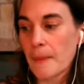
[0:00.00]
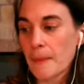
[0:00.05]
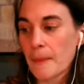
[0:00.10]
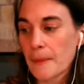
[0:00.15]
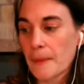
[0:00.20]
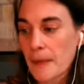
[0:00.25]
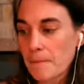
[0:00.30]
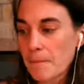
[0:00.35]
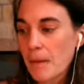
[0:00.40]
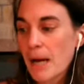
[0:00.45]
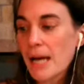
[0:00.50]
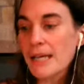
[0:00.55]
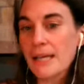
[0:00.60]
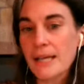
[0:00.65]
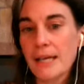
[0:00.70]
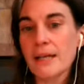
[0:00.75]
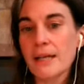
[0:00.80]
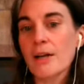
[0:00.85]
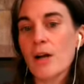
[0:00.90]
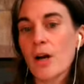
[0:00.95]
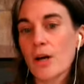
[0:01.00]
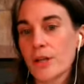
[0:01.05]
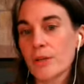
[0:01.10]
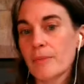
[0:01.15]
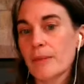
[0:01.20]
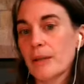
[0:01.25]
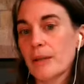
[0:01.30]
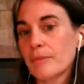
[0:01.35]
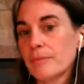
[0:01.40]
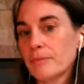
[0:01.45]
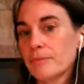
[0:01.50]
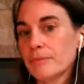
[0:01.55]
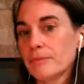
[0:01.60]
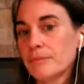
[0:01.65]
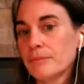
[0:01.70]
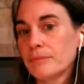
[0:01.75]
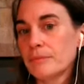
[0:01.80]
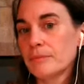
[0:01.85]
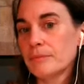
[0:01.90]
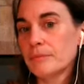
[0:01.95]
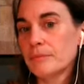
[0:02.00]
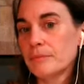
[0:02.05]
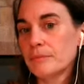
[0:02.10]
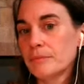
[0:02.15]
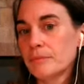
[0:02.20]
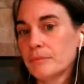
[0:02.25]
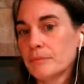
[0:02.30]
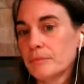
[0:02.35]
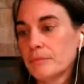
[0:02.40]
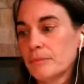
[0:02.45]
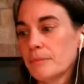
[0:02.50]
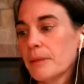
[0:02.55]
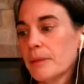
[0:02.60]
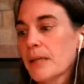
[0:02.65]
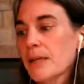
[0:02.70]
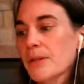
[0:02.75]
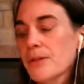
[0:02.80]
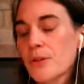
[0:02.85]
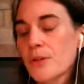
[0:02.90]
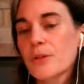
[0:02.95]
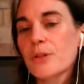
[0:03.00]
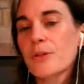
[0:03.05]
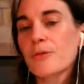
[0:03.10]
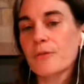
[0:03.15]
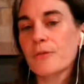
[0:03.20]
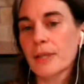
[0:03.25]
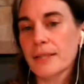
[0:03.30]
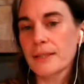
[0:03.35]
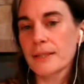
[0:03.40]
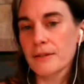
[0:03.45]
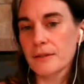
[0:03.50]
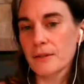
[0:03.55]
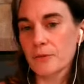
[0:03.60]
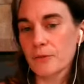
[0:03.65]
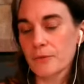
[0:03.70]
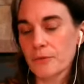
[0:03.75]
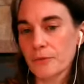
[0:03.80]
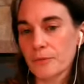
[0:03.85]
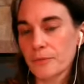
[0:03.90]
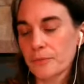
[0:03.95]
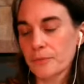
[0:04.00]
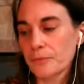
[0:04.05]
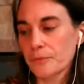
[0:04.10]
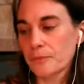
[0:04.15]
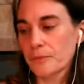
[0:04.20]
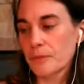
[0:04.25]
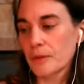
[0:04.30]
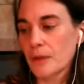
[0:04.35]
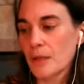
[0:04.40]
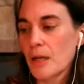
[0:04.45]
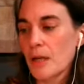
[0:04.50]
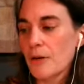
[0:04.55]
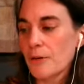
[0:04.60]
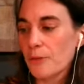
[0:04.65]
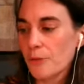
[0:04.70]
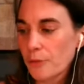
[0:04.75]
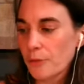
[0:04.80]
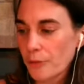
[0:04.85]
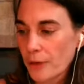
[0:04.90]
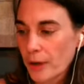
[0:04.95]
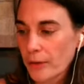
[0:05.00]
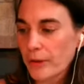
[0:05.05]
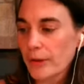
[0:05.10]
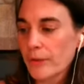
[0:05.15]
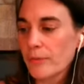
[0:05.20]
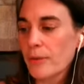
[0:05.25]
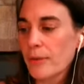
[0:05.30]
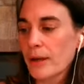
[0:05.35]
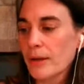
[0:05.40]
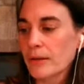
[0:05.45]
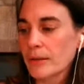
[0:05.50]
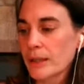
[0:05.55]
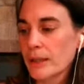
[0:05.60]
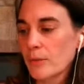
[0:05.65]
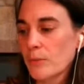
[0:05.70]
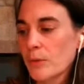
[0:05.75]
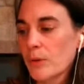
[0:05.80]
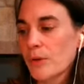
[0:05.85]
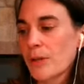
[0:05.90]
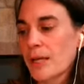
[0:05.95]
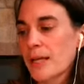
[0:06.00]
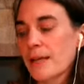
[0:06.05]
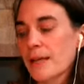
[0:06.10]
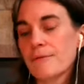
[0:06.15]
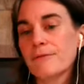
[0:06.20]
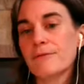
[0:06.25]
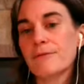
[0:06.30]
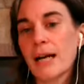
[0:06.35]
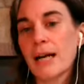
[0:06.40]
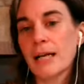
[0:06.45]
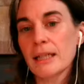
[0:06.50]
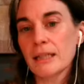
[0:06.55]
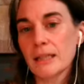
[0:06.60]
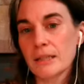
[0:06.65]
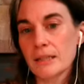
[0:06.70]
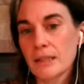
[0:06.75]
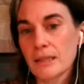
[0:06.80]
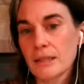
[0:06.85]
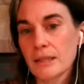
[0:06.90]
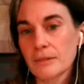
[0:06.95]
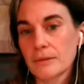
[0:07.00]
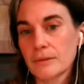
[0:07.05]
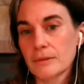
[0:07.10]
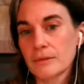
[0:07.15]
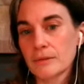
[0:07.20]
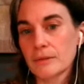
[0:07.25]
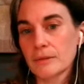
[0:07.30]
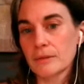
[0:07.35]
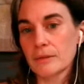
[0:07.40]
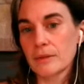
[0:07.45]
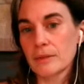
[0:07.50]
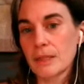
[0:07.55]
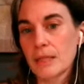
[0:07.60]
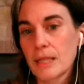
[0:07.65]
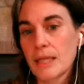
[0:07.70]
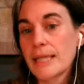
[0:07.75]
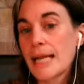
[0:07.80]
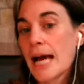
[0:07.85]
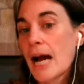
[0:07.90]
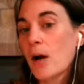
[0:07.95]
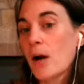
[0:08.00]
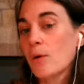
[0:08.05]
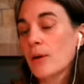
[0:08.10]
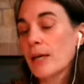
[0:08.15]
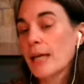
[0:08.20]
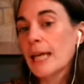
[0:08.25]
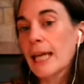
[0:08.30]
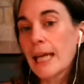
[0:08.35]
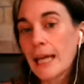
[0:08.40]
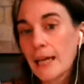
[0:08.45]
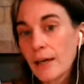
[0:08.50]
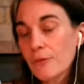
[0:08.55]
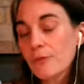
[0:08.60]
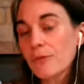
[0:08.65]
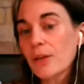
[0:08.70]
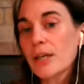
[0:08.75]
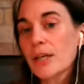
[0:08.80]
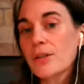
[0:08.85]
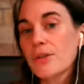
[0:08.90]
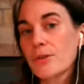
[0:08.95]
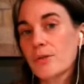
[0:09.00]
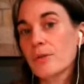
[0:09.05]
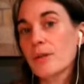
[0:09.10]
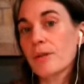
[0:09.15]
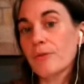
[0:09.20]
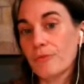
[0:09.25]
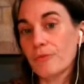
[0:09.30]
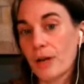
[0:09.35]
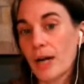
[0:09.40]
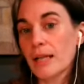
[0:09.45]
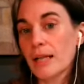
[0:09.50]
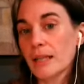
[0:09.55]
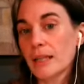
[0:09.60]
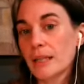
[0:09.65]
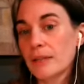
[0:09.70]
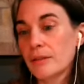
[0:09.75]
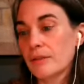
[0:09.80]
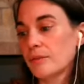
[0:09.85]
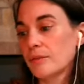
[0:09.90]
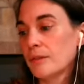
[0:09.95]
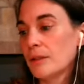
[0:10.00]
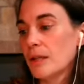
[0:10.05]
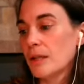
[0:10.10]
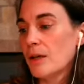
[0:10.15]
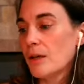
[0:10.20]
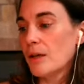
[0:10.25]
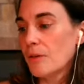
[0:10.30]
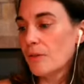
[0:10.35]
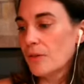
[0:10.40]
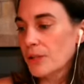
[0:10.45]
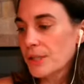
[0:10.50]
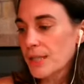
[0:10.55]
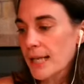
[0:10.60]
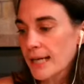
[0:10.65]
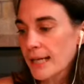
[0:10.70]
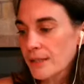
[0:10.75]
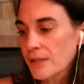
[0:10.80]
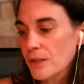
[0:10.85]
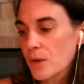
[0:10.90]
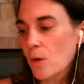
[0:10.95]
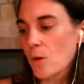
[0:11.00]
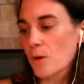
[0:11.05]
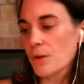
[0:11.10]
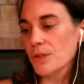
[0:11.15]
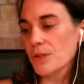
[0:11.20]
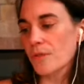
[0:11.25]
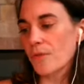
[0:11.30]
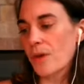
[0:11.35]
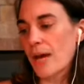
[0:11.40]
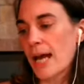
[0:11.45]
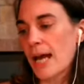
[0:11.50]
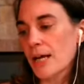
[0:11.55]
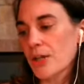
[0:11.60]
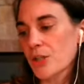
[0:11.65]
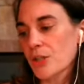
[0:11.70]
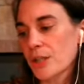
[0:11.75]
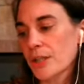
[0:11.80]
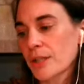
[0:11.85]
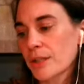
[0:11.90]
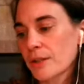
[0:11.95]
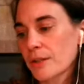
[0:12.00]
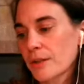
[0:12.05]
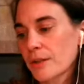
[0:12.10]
They might get an argument because they're defensive. Very rarely will they get violent. Now, if they do get violent, the next course of action